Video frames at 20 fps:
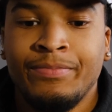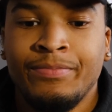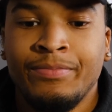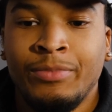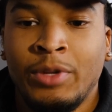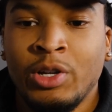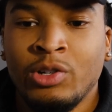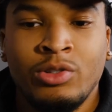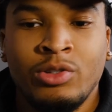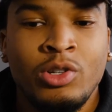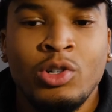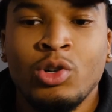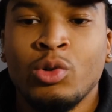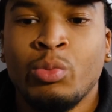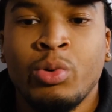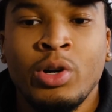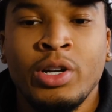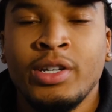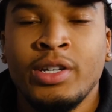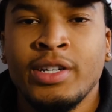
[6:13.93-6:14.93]
They're still
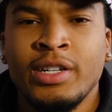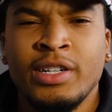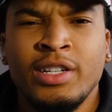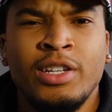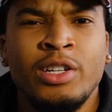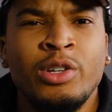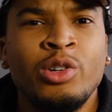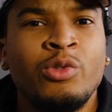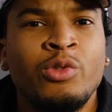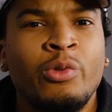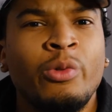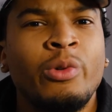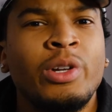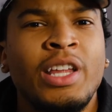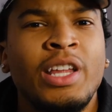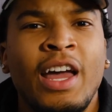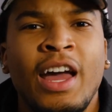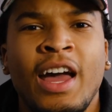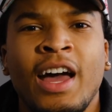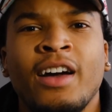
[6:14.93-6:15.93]
pretty good deals for what
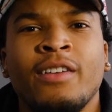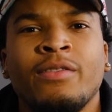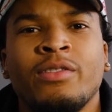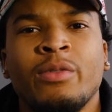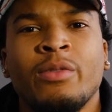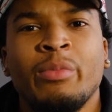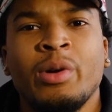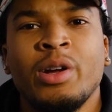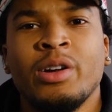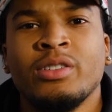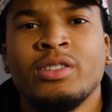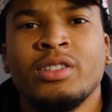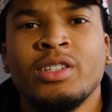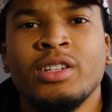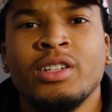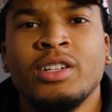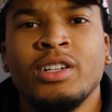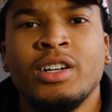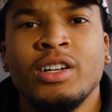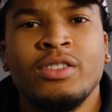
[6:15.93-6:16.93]
they have compared to
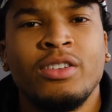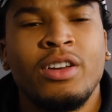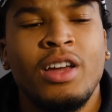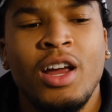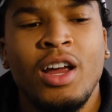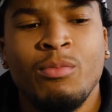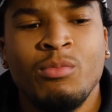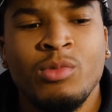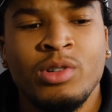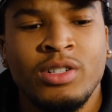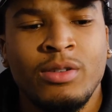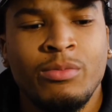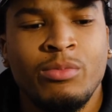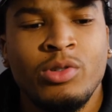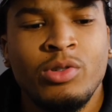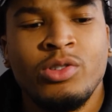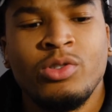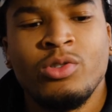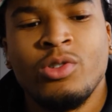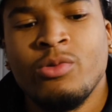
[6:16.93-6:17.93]
other cameras, I'm
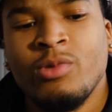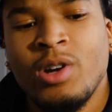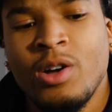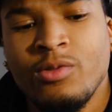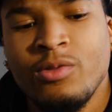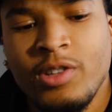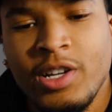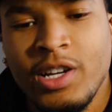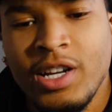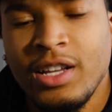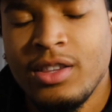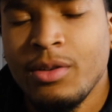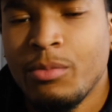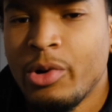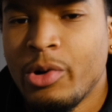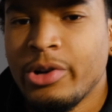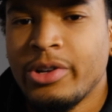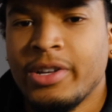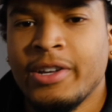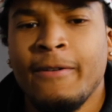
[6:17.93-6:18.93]
pretty sure, when I was looking at the
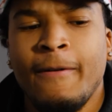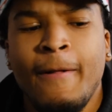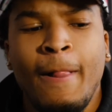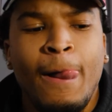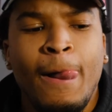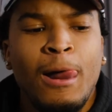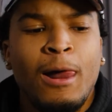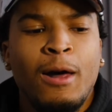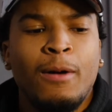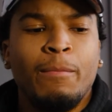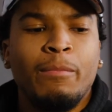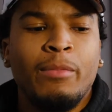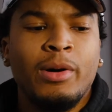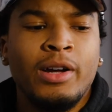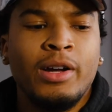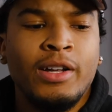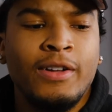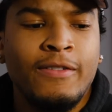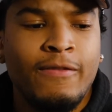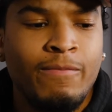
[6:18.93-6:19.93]
market.
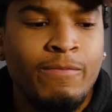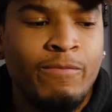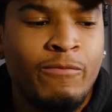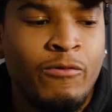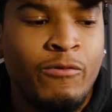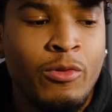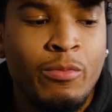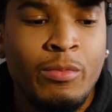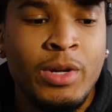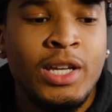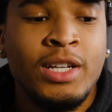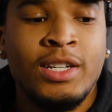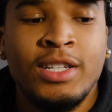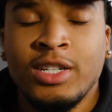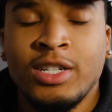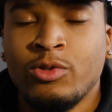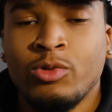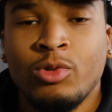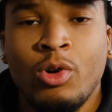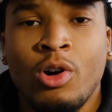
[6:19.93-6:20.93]
But for me,
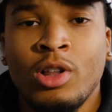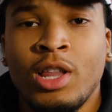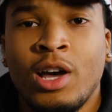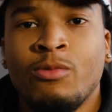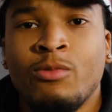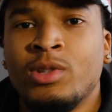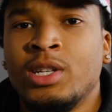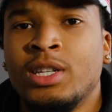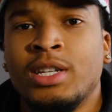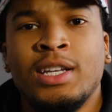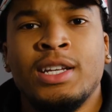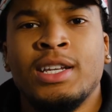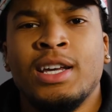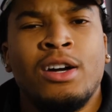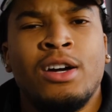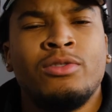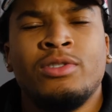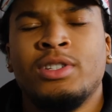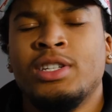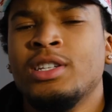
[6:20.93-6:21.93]
this was all I really needed.
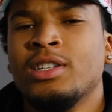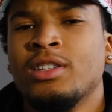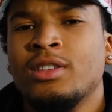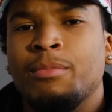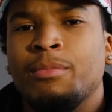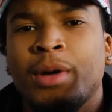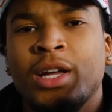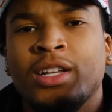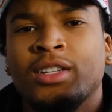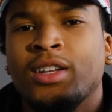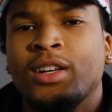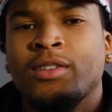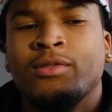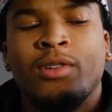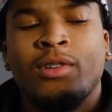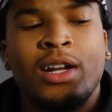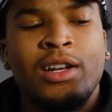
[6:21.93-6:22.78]
I only needed the base level.